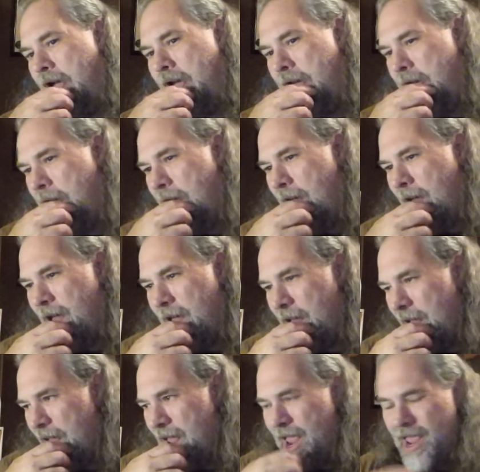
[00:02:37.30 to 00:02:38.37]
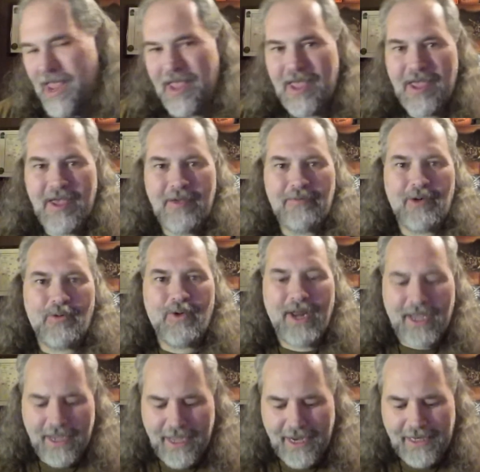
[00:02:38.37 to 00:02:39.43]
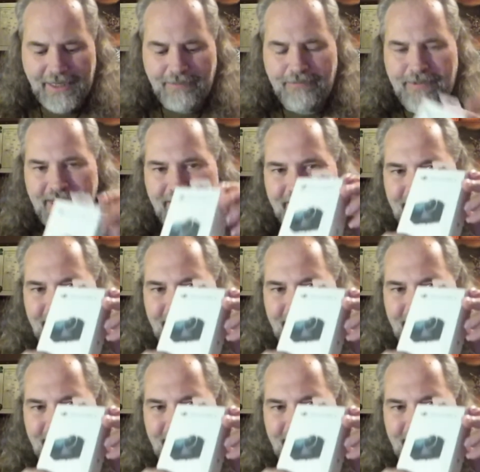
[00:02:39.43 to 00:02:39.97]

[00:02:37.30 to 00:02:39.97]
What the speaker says: But what I got in the mail